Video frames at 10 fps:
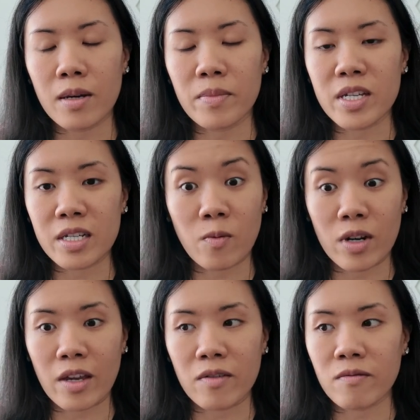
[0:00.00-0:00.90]
because
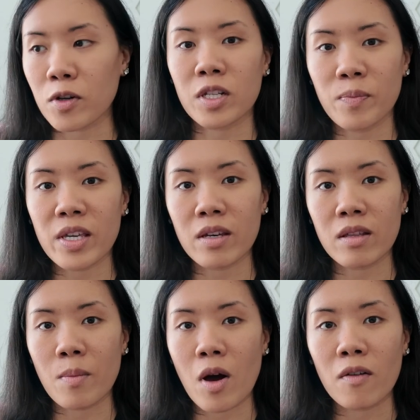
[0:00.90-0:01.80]
when I first peel
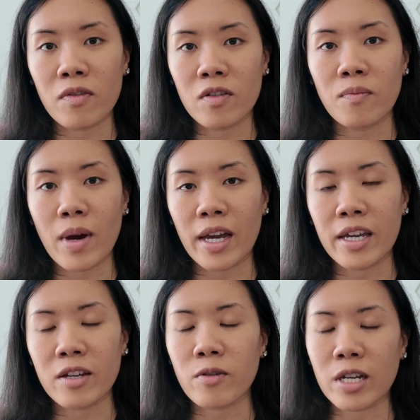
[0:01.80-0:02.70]
them off of
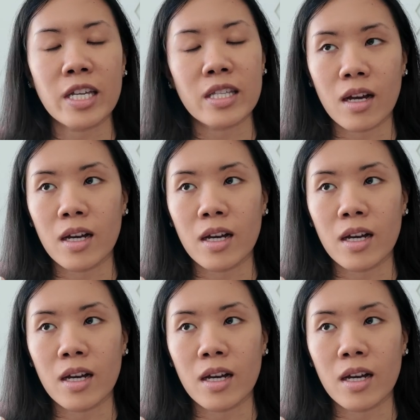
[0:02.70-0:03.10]
my Cricut